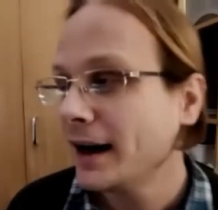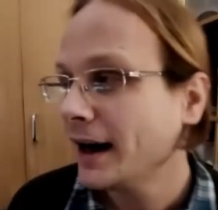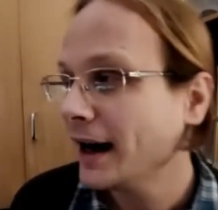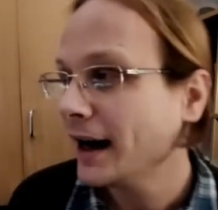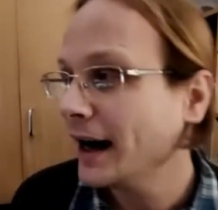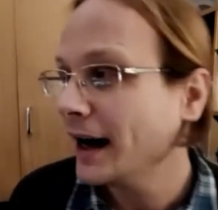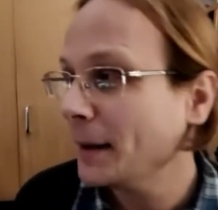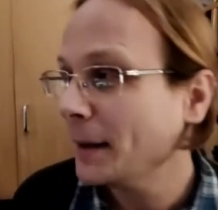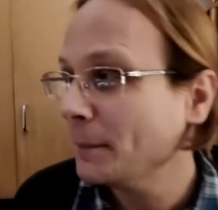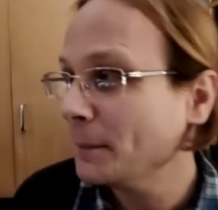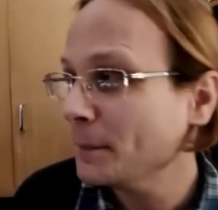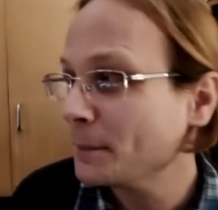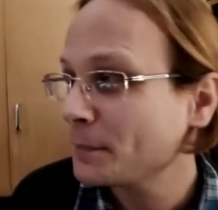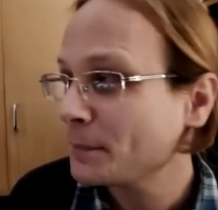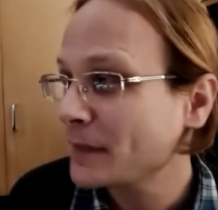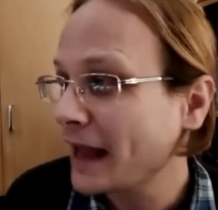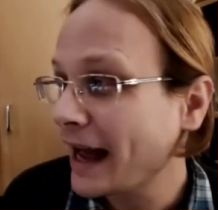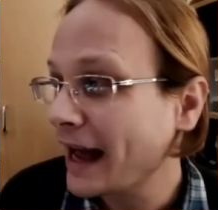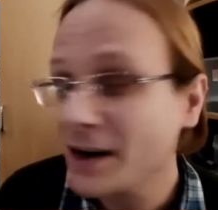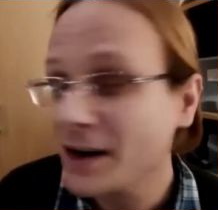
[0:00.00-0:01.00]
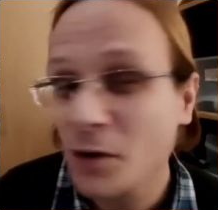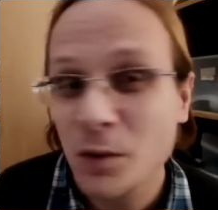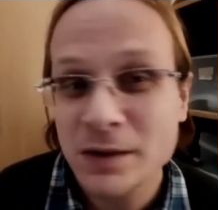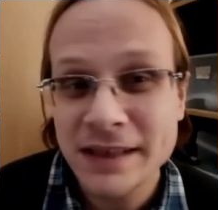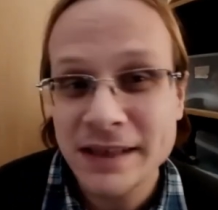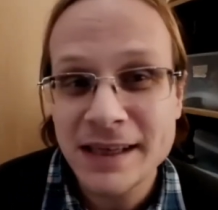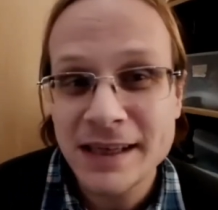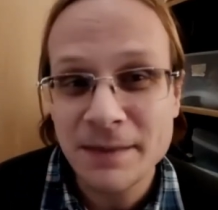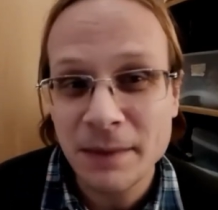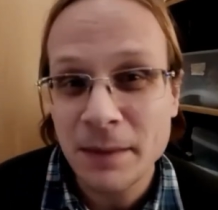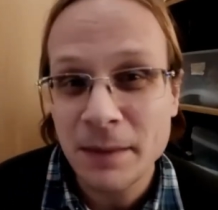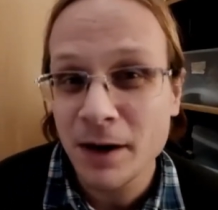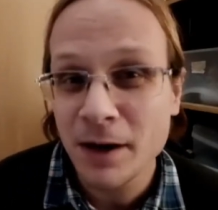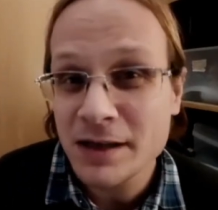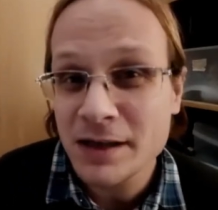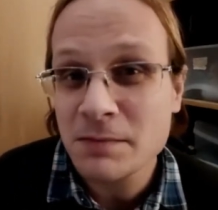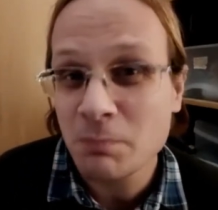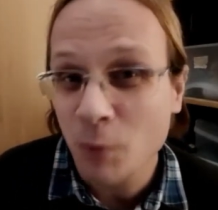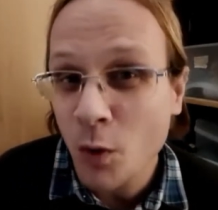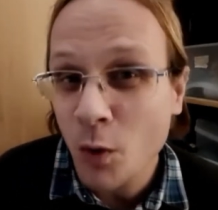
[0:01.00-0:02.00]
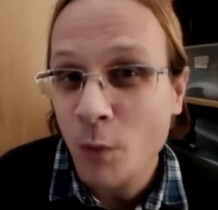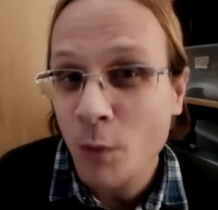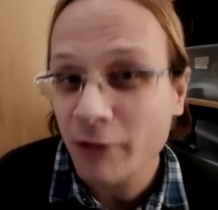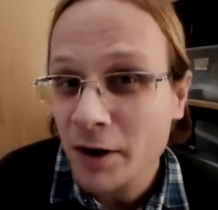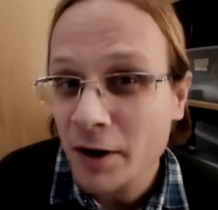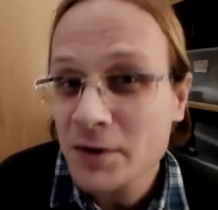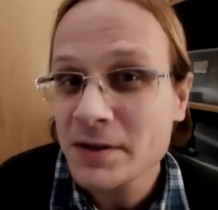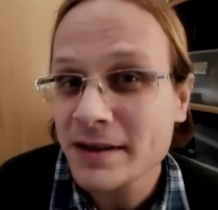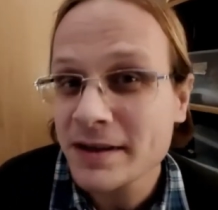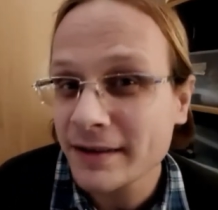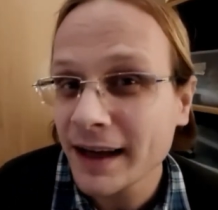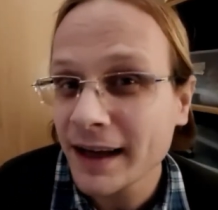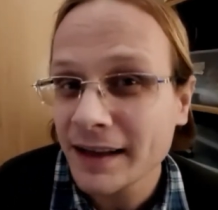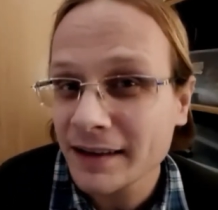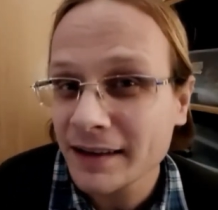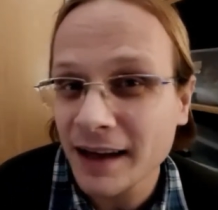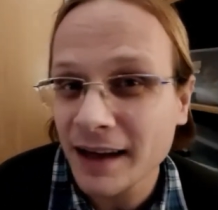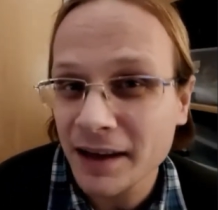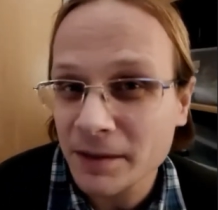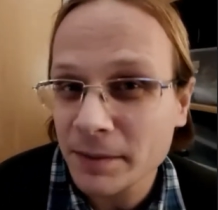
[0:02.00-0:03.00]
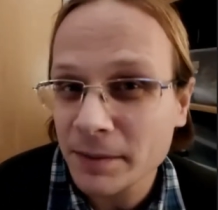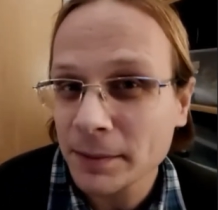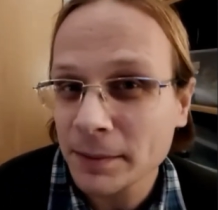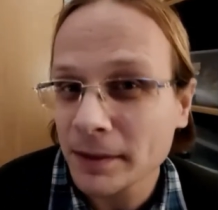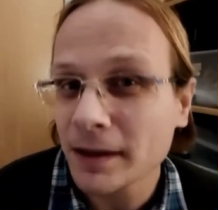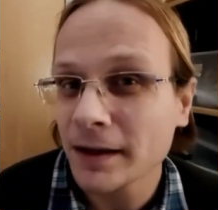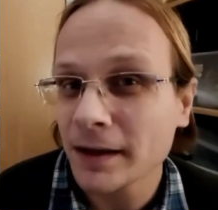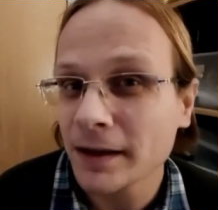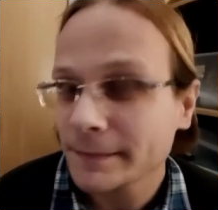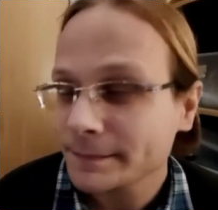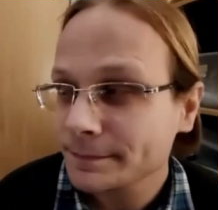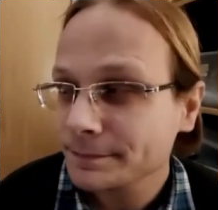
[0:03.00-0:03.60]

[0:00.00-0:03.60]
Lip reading: And autistic people are just more prone to that than other people are.